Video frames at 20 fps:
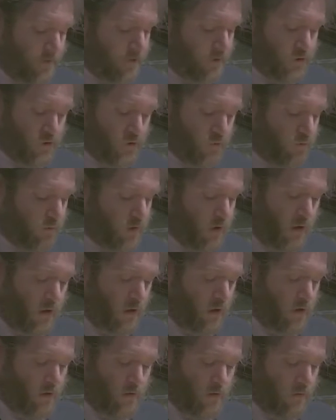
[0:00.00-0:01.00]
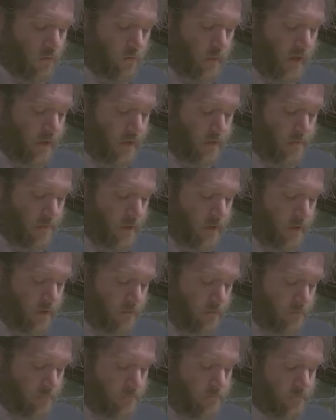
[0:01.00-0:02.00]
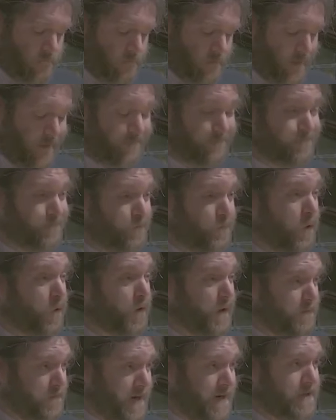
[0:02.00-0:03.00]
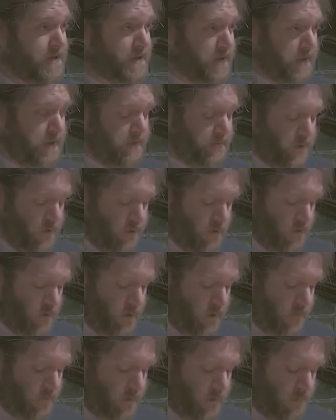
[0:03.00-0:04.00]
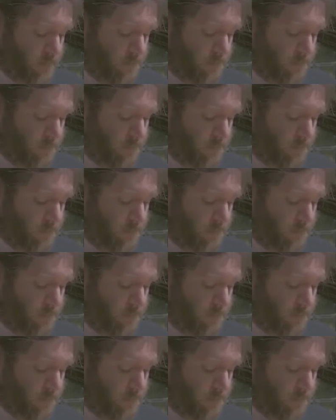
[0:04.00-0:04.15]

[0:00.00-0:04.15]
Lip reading: a Zoom call or by email, like roll up my sleeves and do something.